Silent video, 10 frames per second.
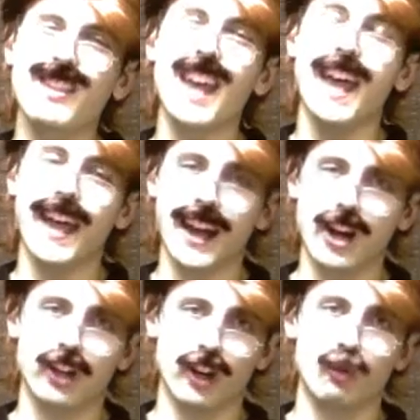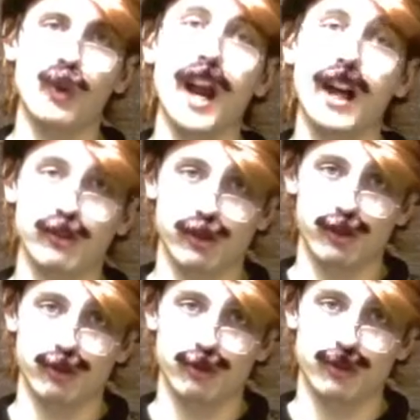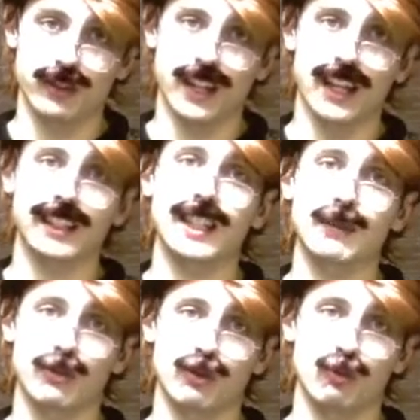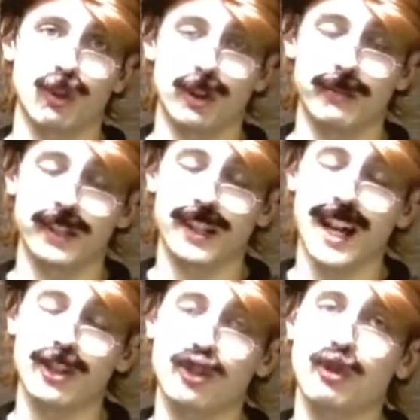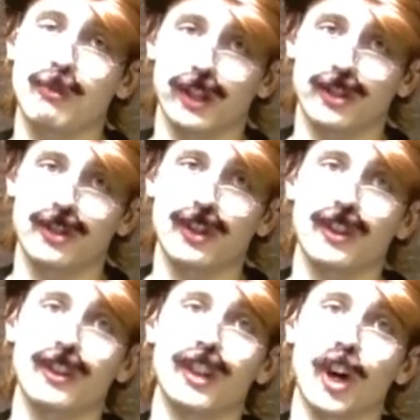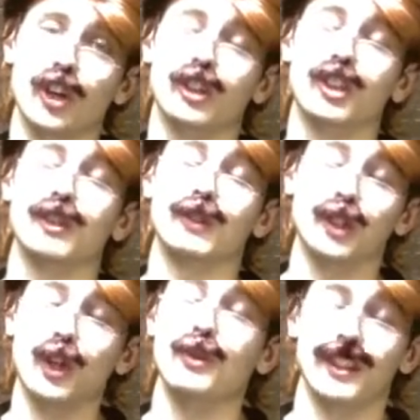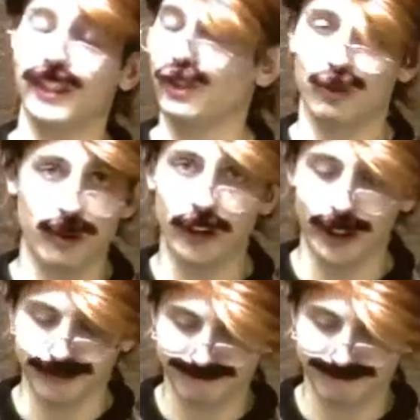the air around you that keeps you warm, not so much the article of clothing that you're wearing.